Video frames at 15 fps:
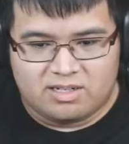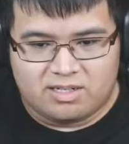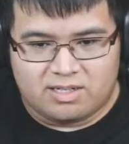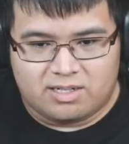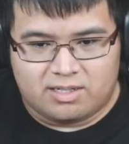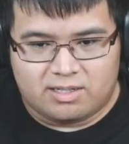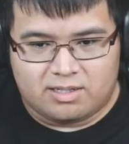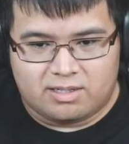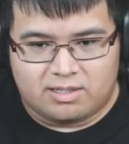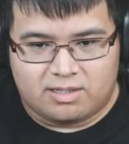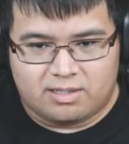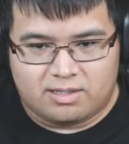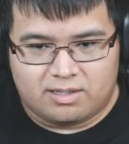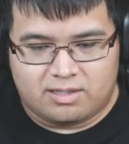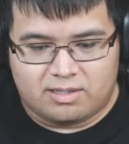
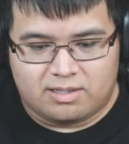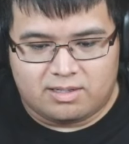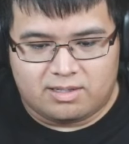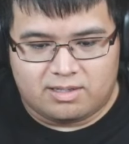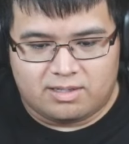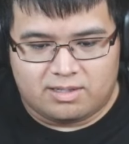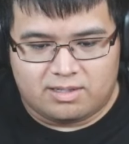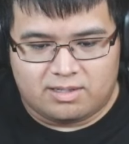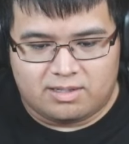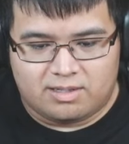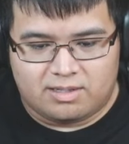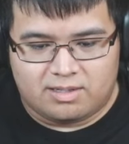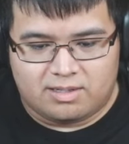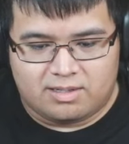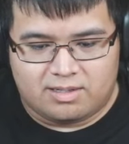
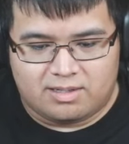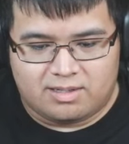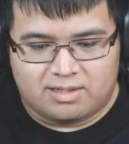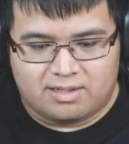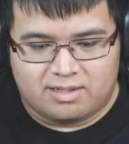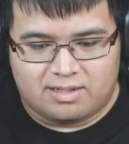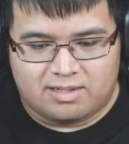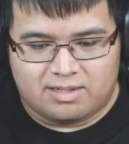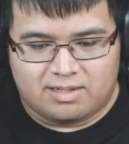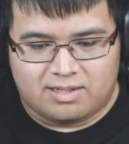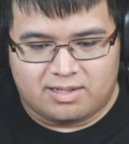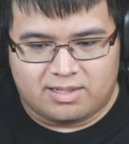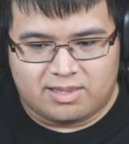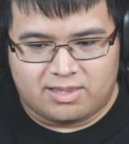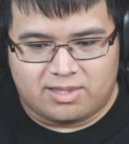
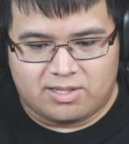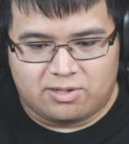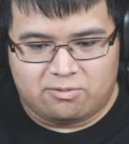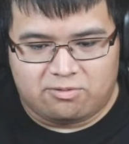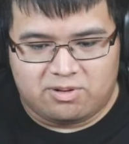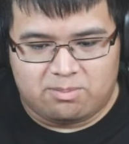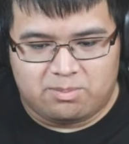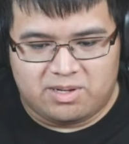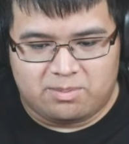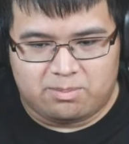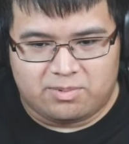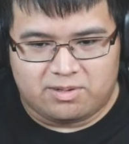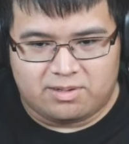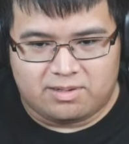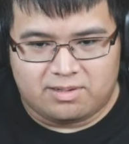Uh, don't
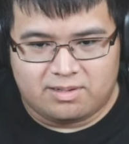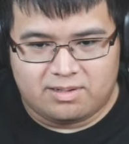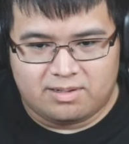remember